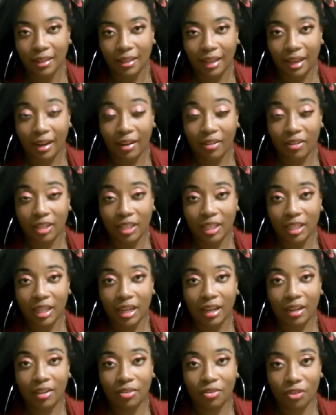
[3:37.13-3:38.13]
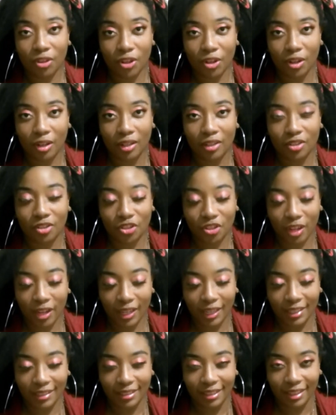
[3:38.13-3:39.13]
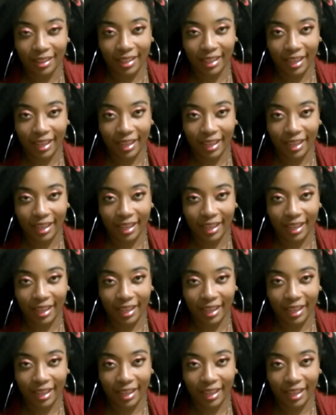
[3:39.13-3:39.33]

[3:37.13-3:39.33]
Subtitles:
Harry and Ron are trying to